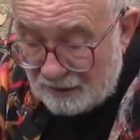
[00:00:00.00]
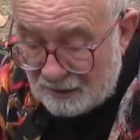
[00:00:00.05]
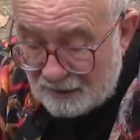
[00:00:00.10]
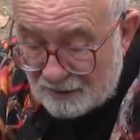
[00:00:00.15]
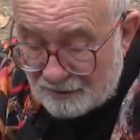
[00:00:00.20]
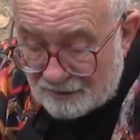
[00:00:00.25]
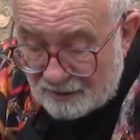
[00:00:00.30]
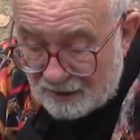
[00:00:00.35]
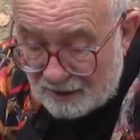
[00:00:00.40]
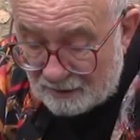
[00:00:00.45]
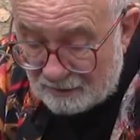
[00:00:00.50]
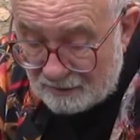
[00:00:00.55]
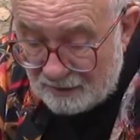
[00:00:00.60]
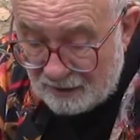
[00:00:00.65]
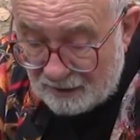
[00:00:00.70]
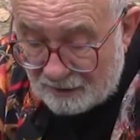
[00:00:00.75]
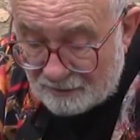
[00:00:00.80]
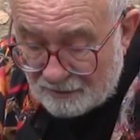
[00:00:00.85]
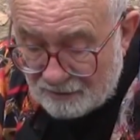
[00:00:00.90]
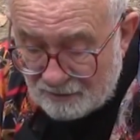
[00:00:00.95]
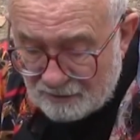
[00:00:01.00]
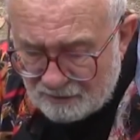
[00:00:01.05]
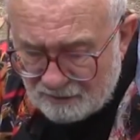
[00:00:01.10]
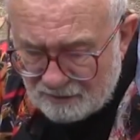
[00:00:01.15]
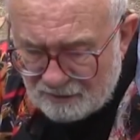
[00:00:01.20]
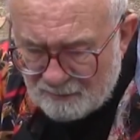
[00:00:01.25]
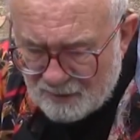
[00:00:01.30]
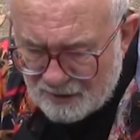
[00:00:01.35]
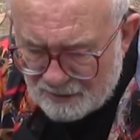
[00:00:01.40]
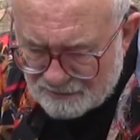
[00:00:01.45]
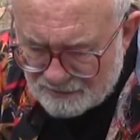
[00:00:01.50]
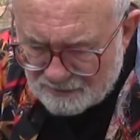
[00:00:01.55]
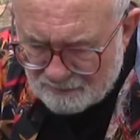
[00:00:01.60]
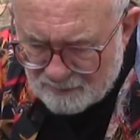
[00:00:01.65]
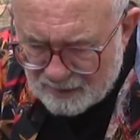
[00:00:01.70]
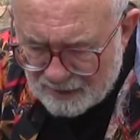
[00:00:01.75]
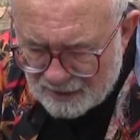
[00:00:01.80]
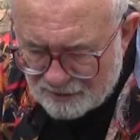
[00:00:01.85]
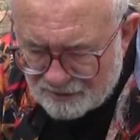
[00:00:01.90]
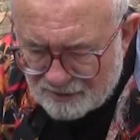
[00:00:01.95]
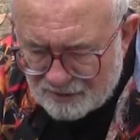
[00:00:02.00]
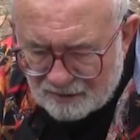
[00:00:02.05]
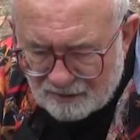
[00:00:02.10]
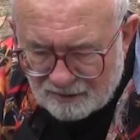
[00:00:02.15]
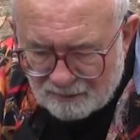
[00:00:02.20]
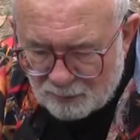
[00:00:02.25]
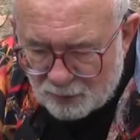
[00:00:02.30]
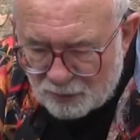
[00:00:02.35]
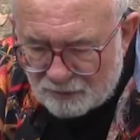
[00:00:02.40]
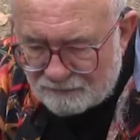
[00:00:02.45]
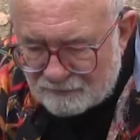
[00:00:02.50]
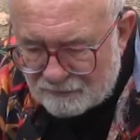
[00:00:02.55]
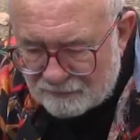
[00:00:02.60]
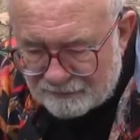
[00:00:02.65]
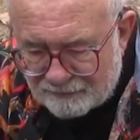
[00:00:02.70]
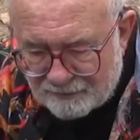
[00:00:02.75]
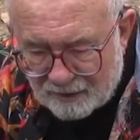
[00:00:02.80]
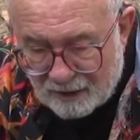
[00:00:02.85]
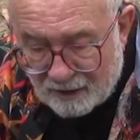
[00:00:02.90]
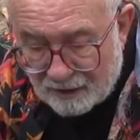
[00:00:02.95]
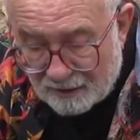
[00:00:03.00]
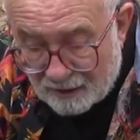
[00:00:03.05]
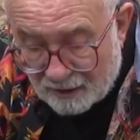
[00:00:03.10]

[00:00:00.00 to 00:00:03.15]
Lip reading: these techniques into the most amazingly beautiful fine